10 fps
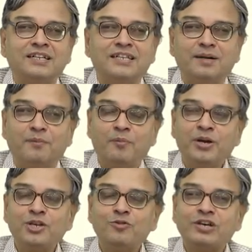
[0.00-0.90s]
The
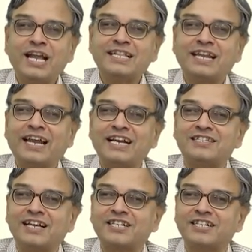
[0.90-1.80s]
moment you take the right
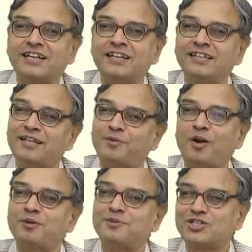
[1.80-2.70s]
section, the
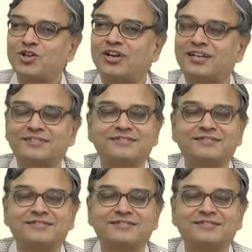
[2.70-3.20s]
problem is solved.